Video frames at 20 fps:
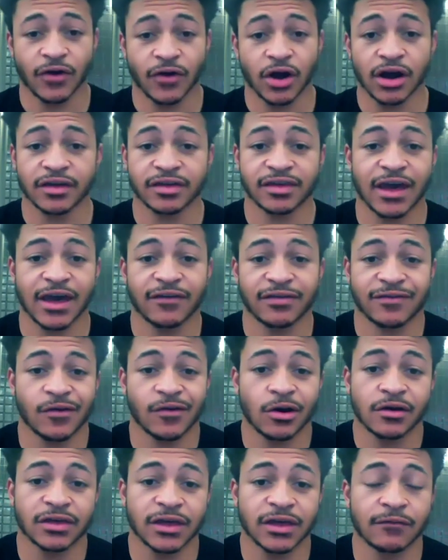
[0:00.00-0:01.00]
as far as as
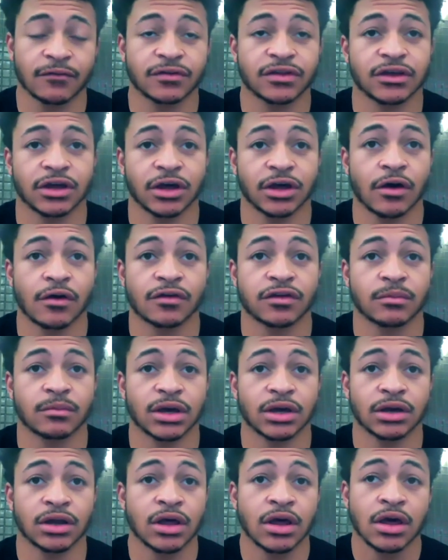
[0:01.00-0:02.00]
far as everything goes, I
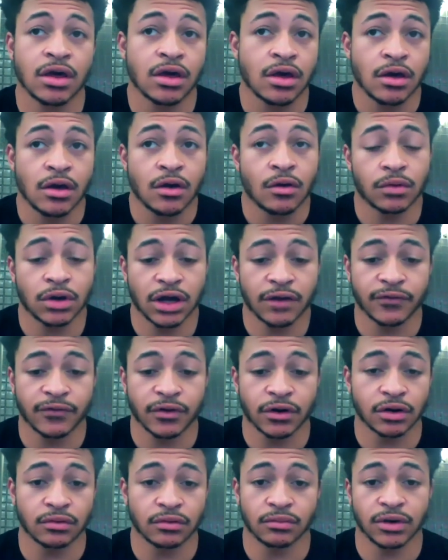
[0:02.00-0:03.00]
mean,
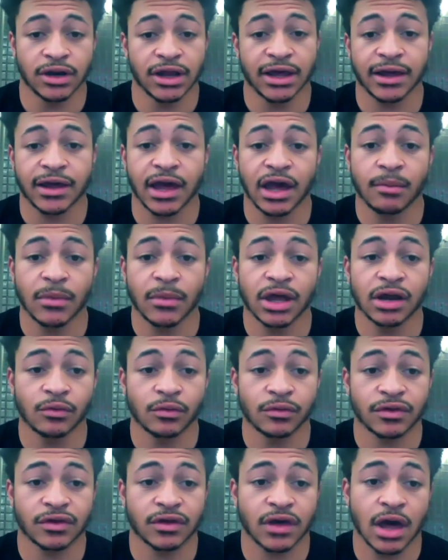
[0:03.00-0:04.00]
whenever Nick came in,
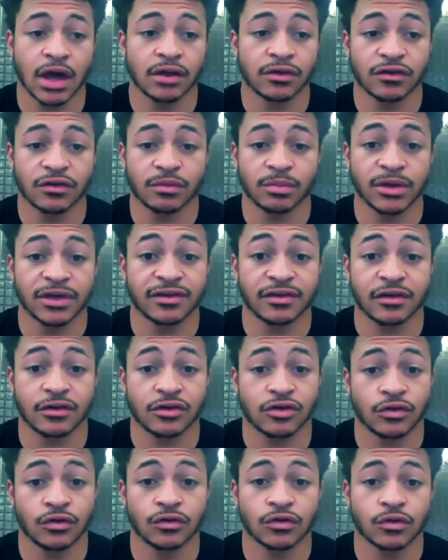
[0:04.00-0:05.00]
it was kind of just business
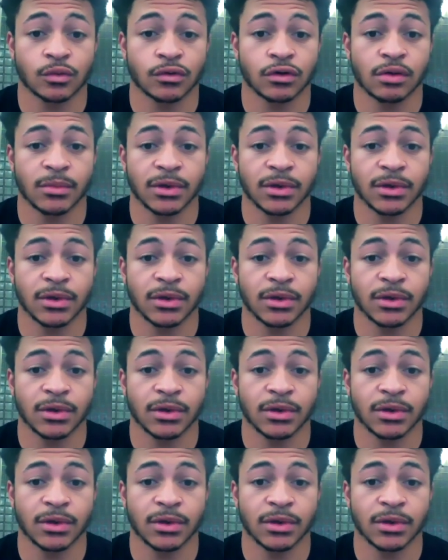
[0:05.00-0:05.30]
as usual.